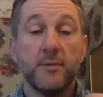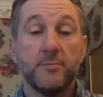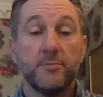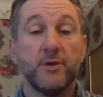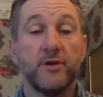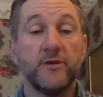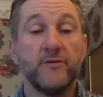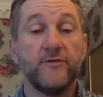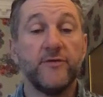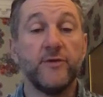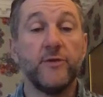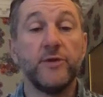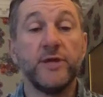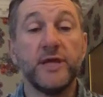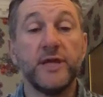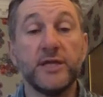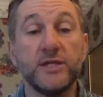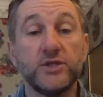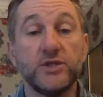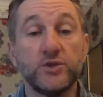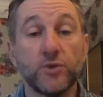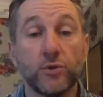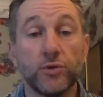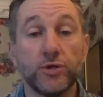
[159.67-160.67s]
But if you need
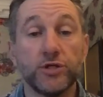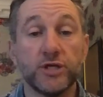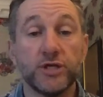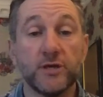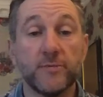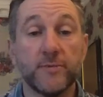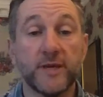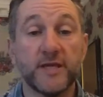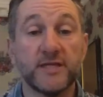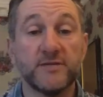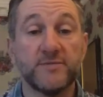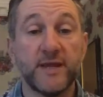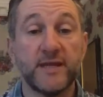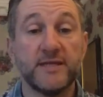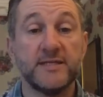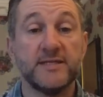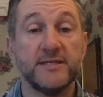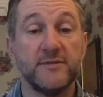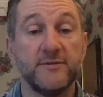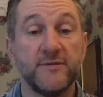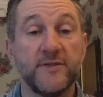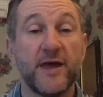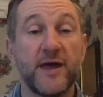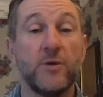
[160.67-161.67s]
storage, it can be
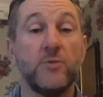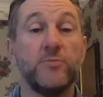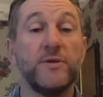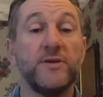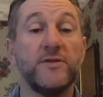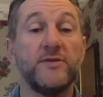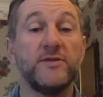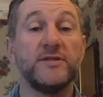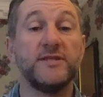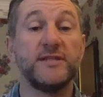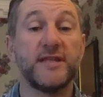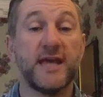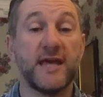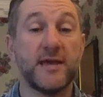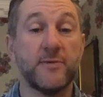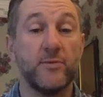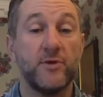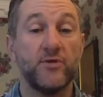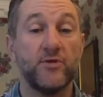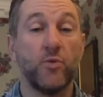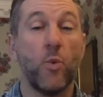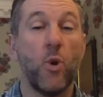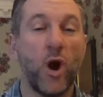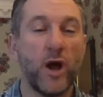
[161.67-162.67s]
expensive. And that would be the same
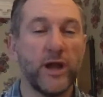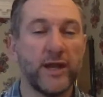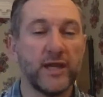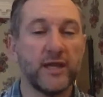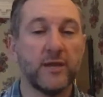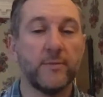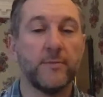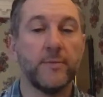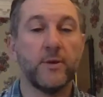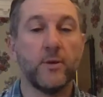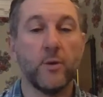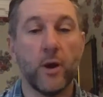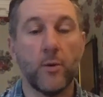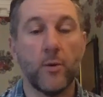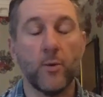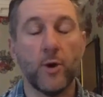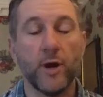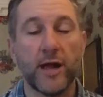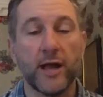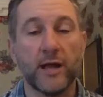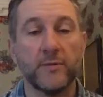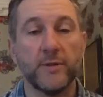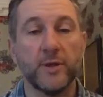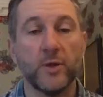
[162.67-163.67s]
with wine. It can
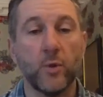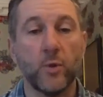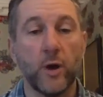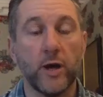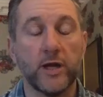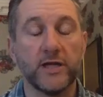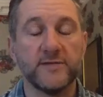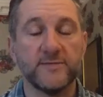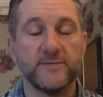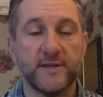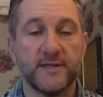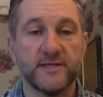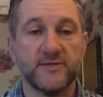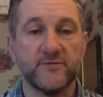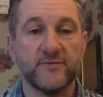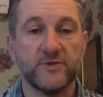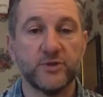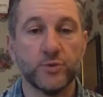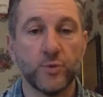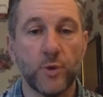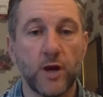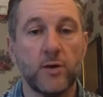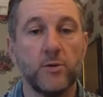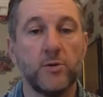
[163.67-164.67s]
work out to be quite expensive
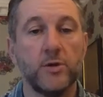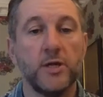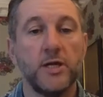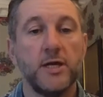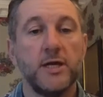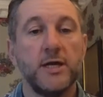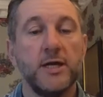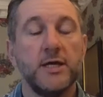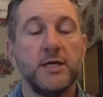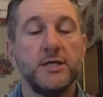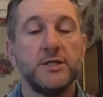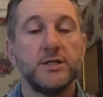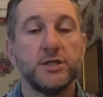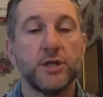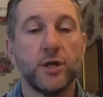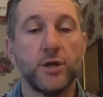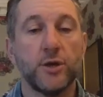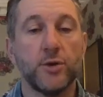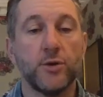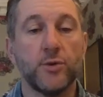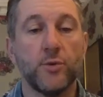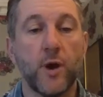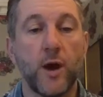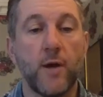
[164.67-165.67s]
as well.
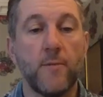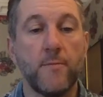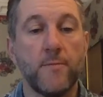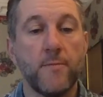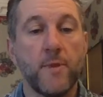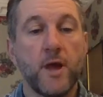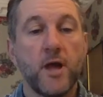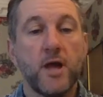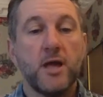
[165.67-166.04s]
So